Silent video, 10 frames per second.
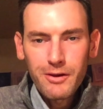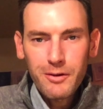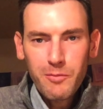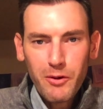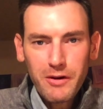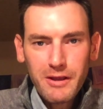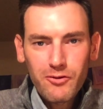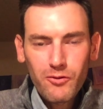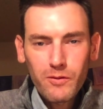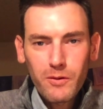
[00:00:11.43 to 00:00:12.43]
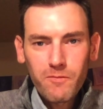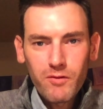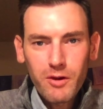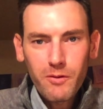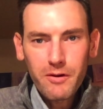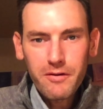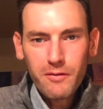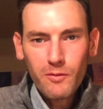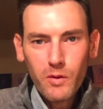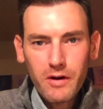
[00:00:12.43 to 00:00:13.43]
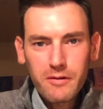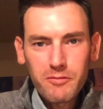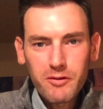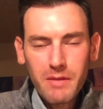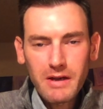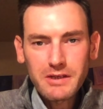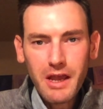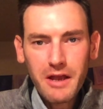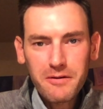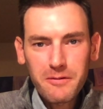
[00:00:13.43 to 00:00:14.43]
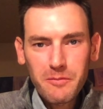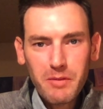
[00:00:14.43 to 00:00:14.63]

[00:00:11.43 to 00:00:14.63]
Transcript: Good morning, YouTube viewers. Welcome to my channel.